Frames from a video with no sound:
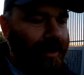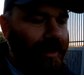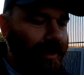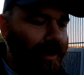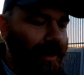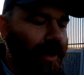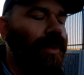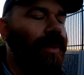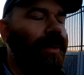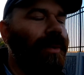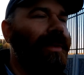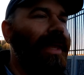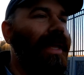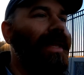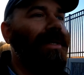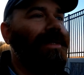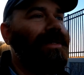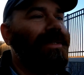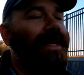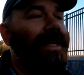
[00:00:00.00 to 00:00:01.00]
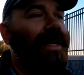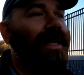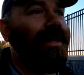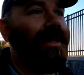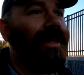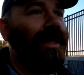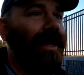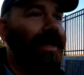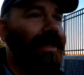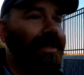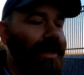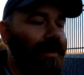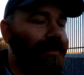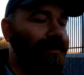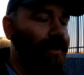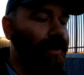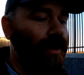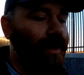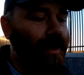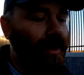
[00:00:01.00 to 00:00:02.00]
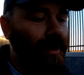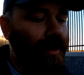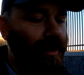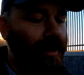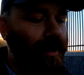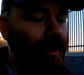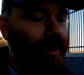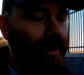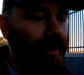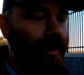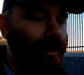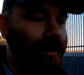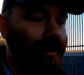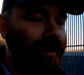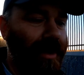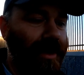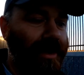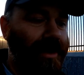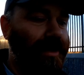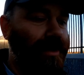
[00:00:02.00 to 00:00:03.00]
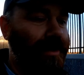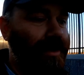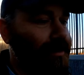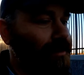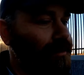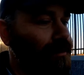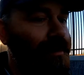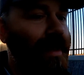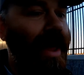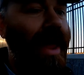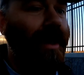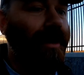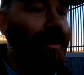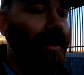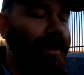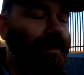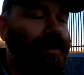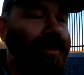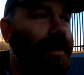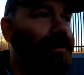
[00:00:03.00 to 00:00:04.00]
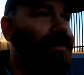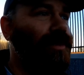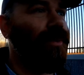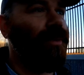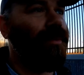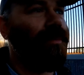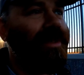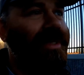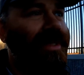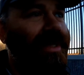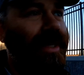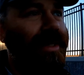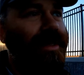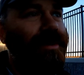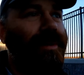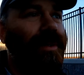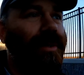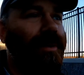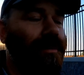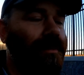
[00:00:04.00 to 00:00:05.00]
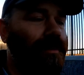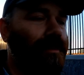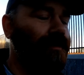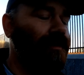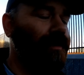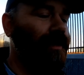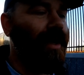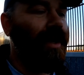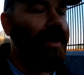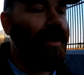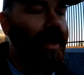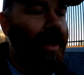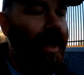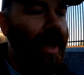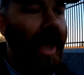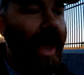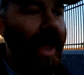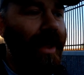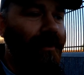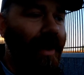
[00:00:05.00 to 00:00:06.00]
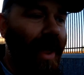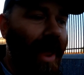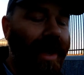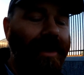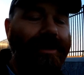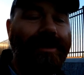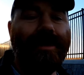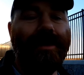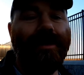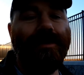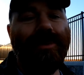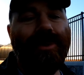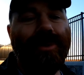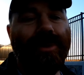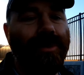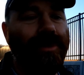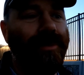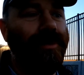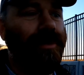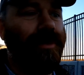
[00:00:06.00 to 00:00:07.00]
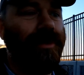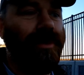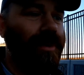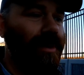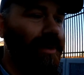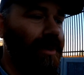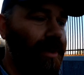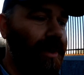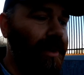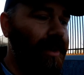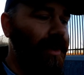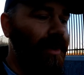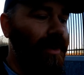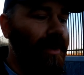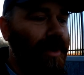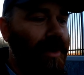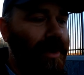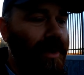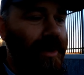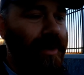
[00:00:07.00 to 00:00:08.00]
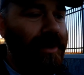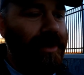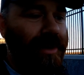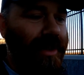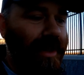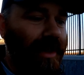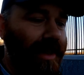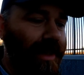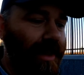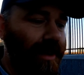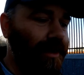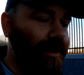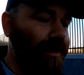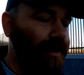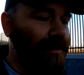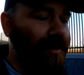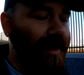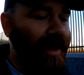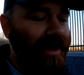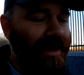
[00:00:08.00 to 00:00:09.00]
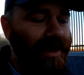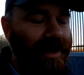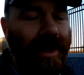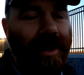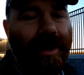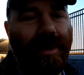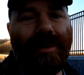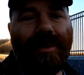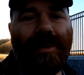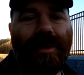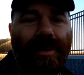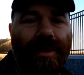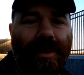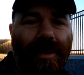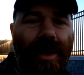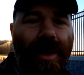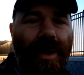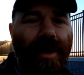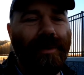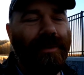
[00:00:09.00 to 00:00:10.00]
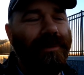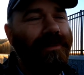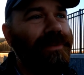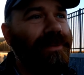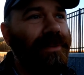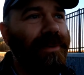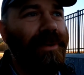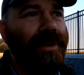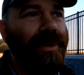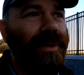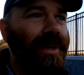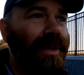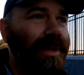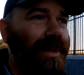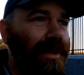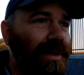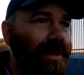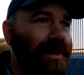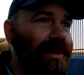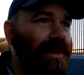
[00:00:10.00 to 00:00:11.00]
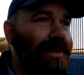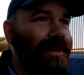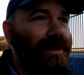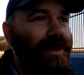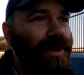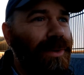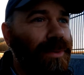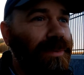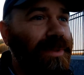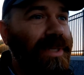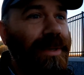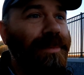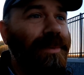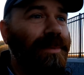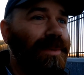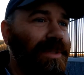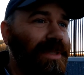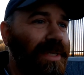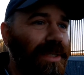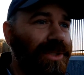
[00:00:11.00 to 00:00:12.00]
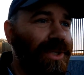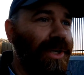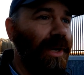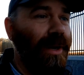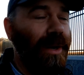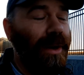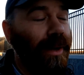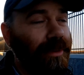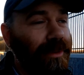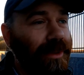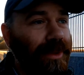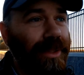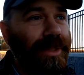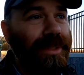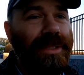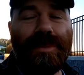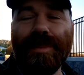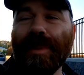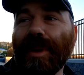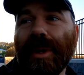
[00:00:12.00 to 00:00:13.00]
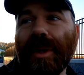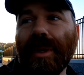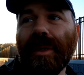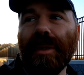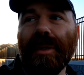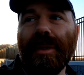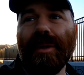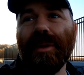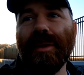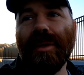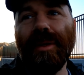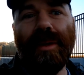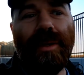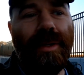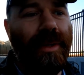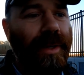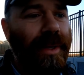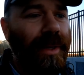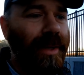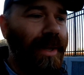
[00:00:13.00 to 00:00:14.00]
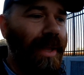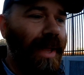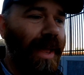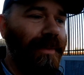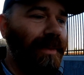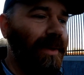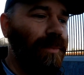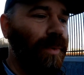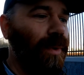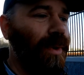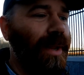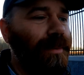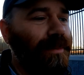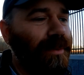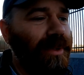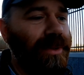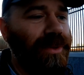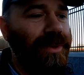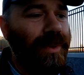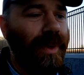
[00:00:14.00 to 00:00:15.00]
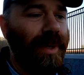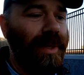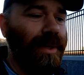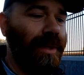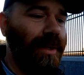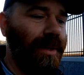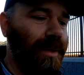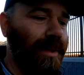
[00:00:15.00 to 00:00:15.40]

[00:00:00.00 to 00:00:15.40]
they didn't say anything except for this man comes up to him and says, I've asked them to heal my son of, demon possession and unclean spirit. And they weren't able to do it.